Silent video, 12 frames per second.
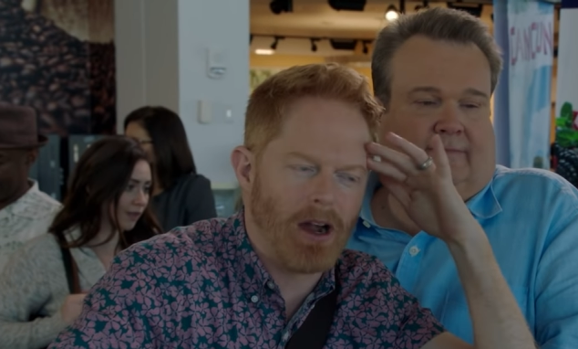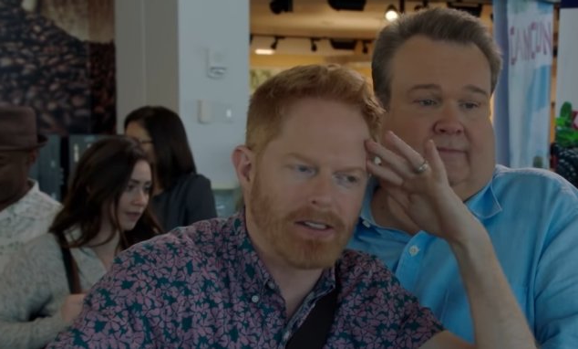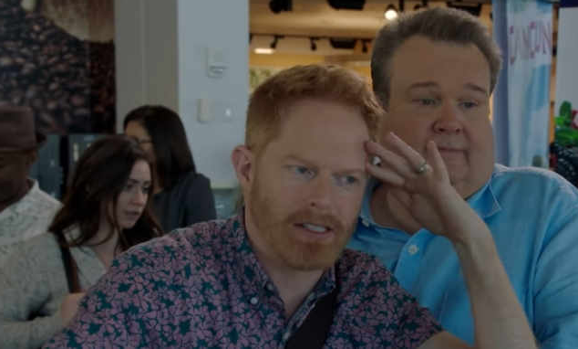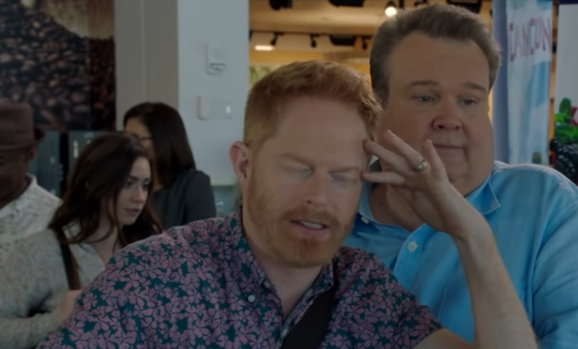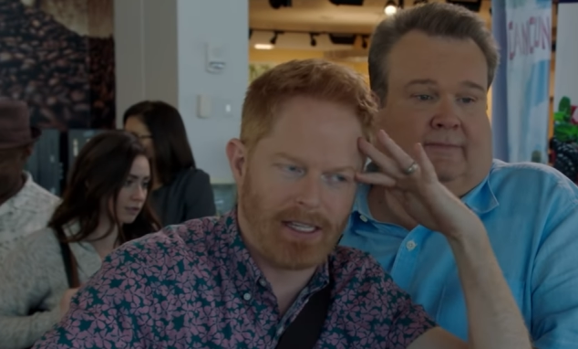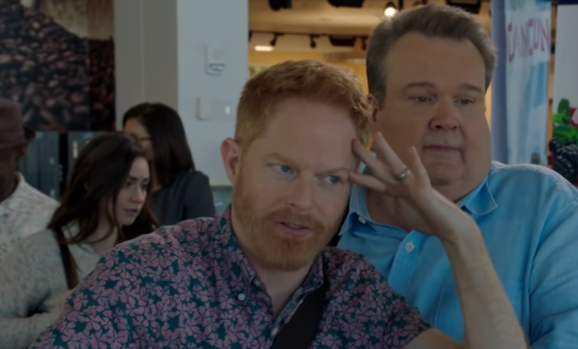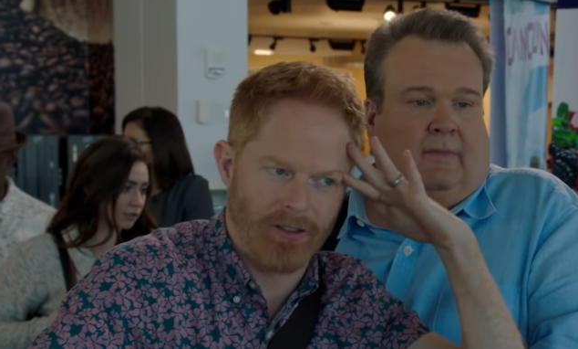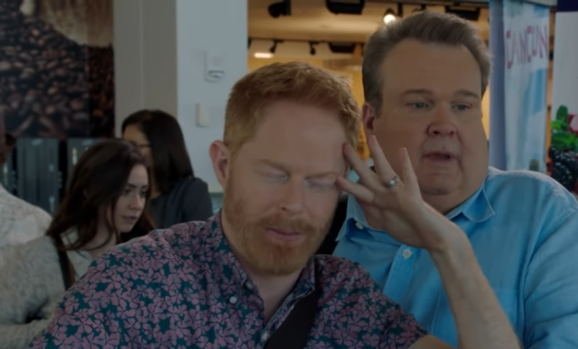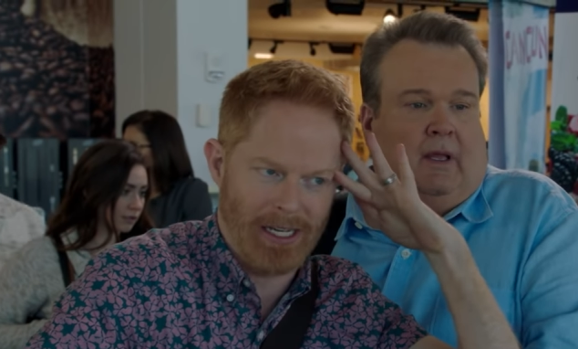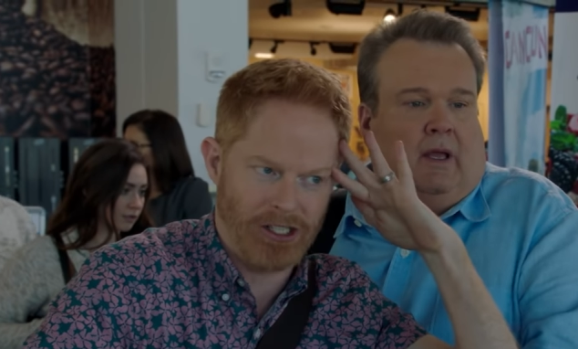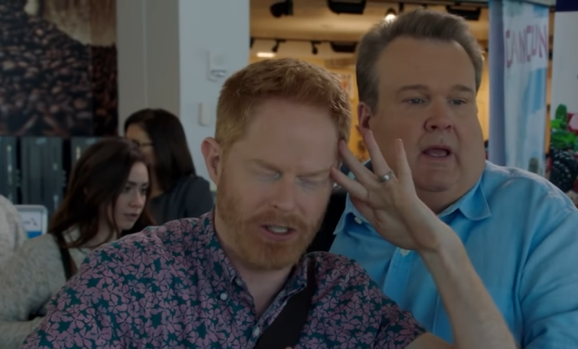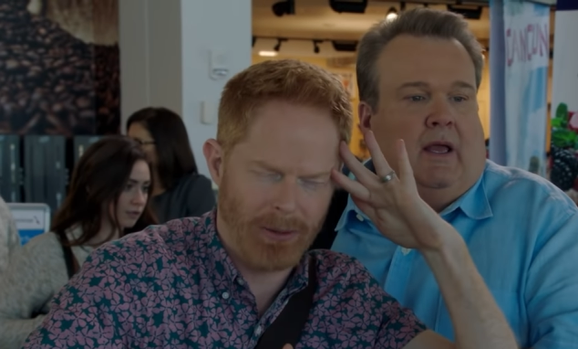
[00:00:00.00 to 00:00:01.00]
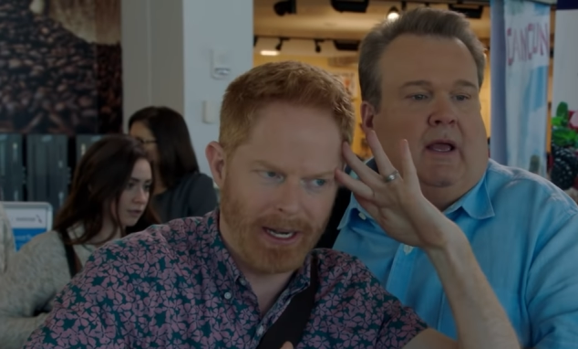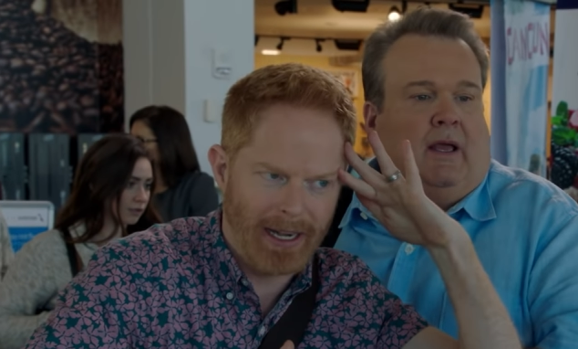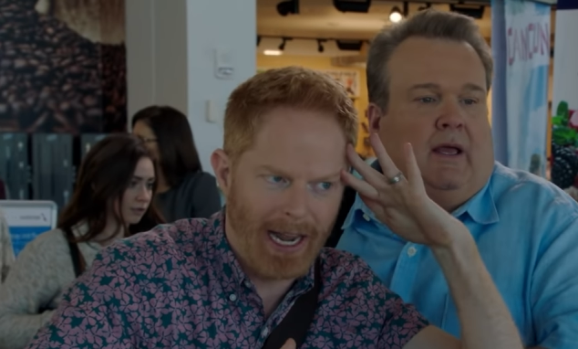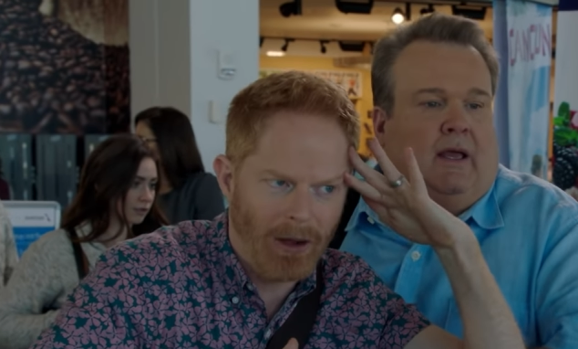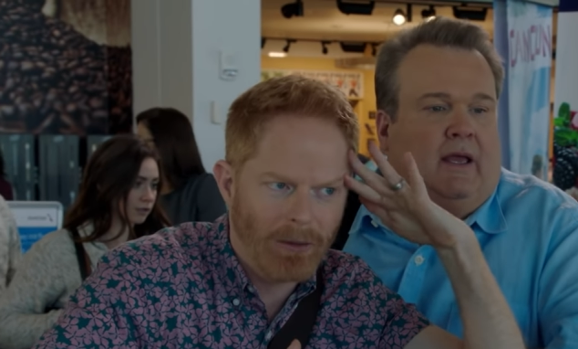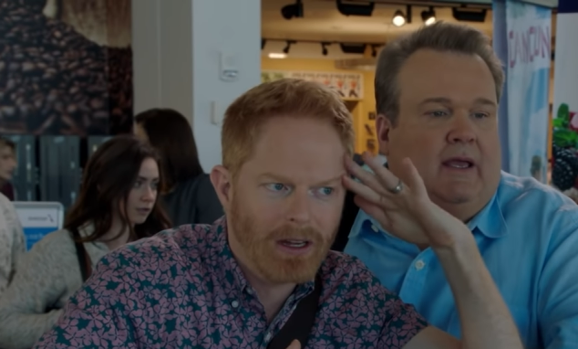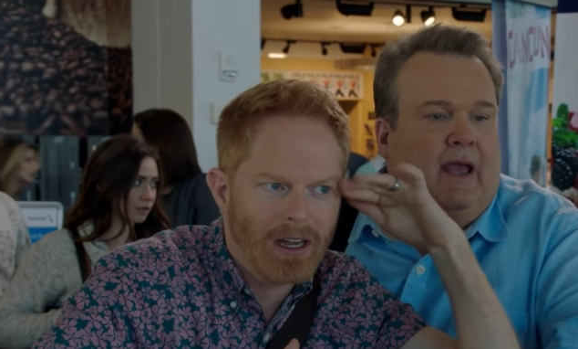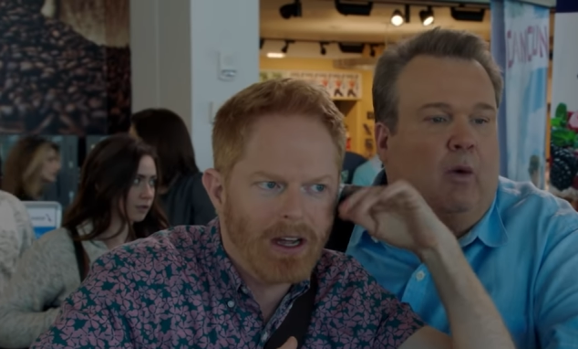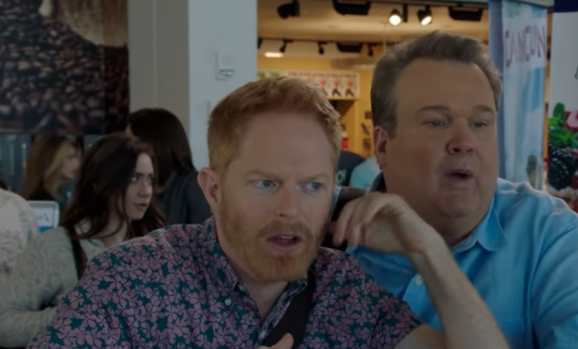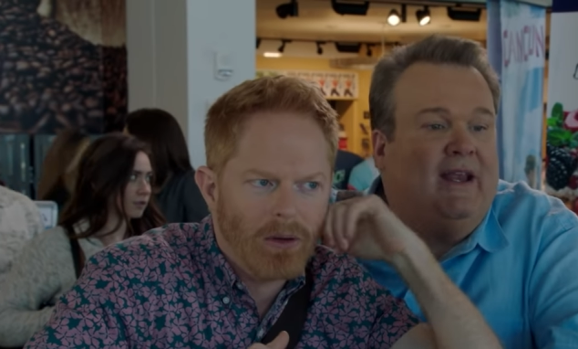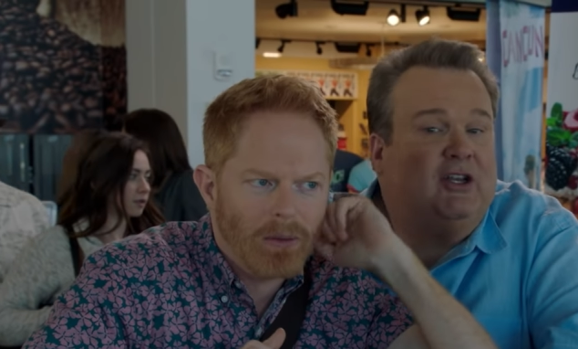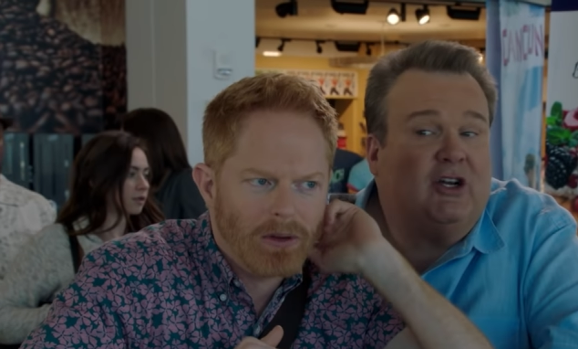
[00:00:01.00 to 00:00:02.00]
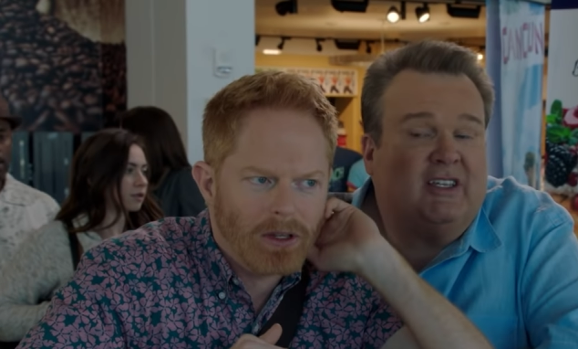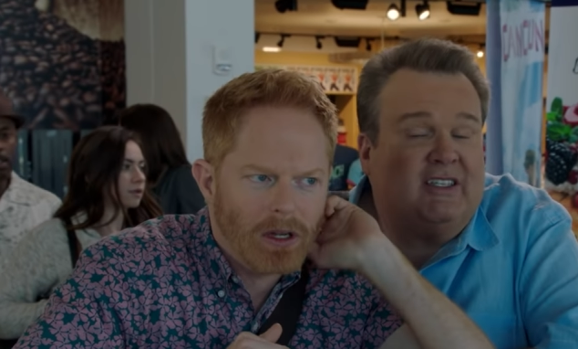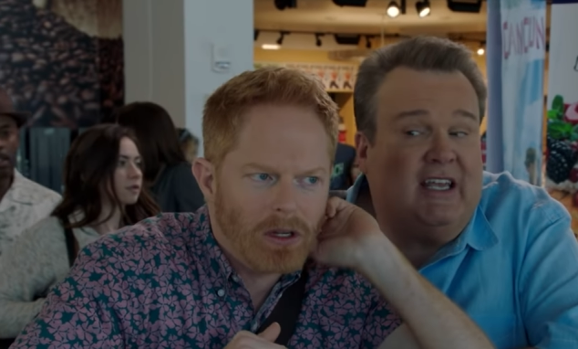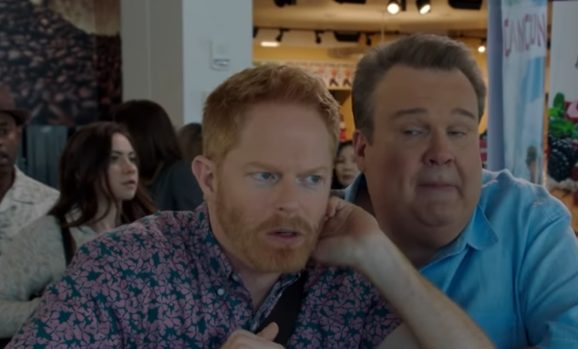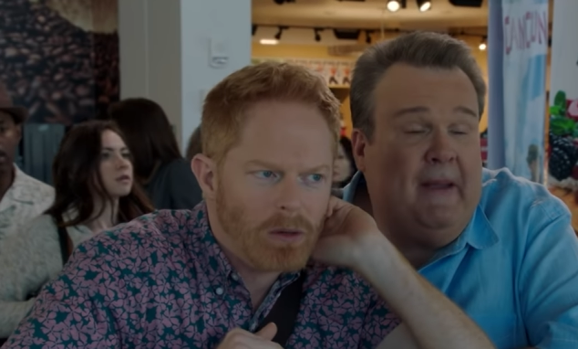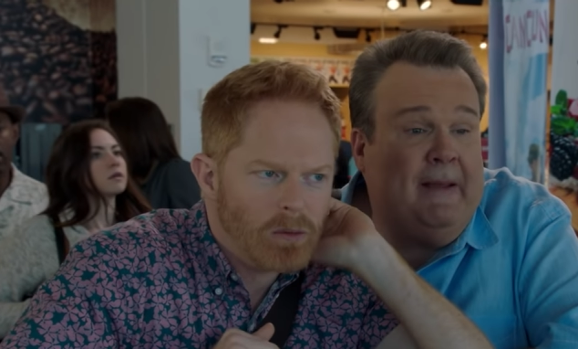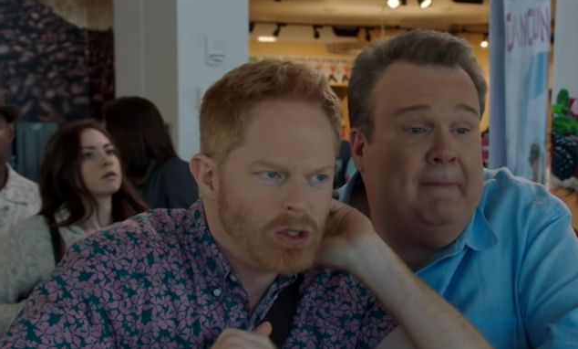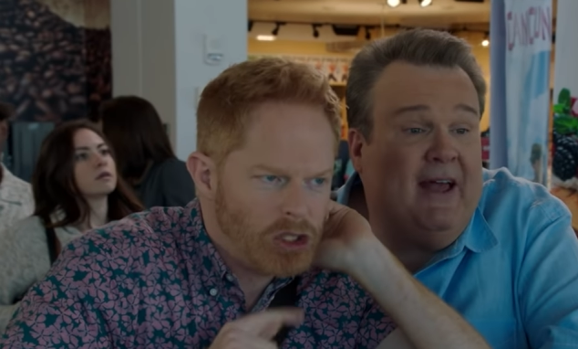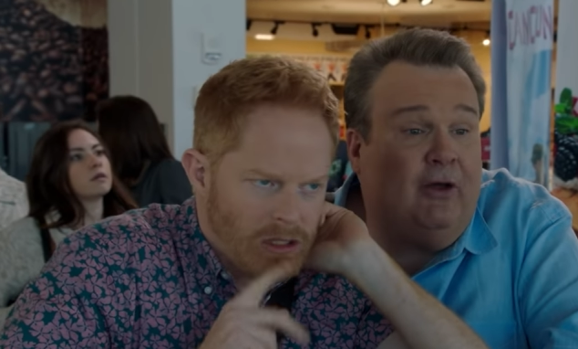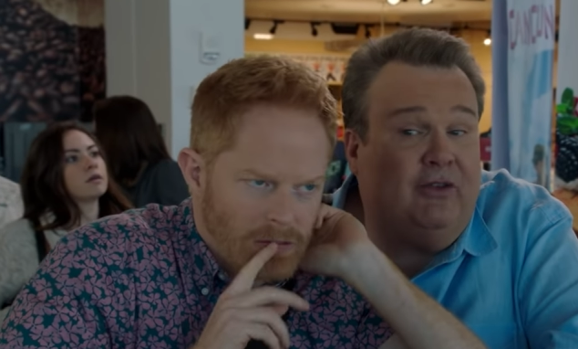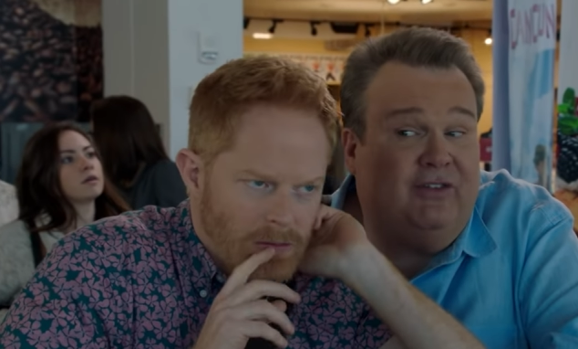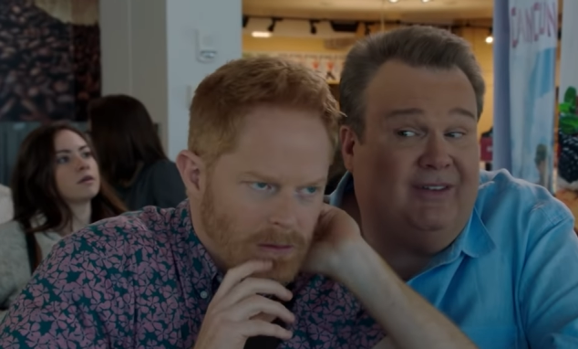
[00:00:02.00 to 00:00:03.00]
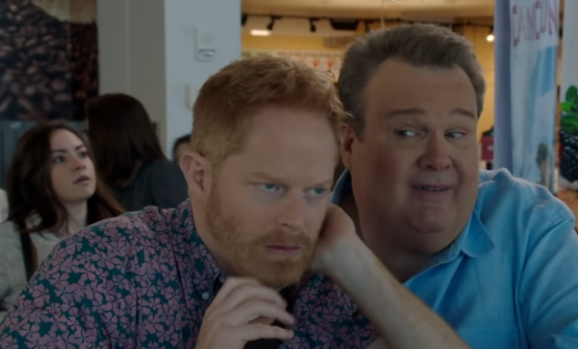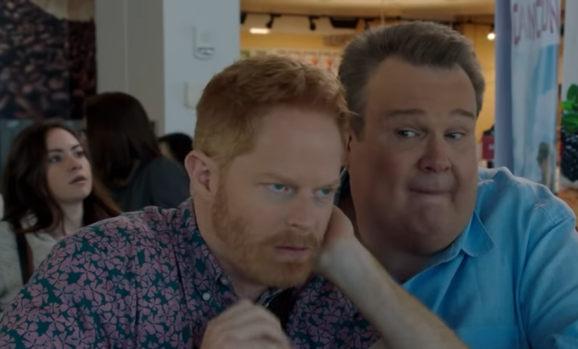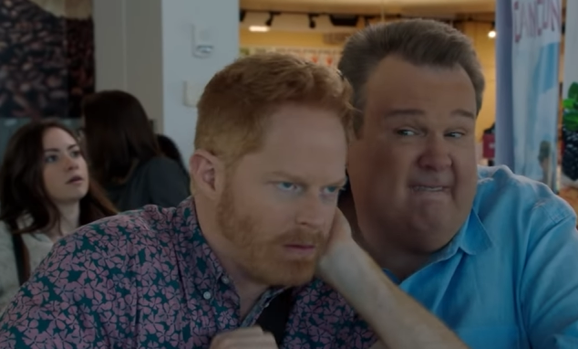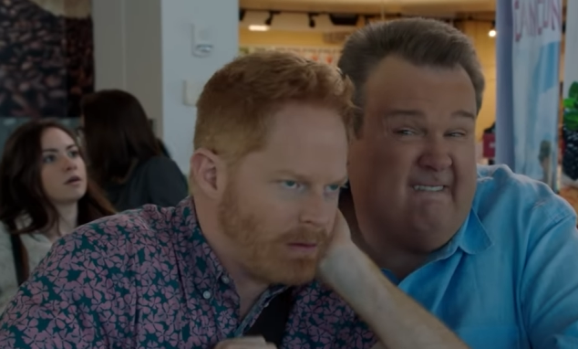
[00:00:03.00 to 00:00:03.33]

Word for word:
Speaker 1: processing information right now. We took sleeping pills.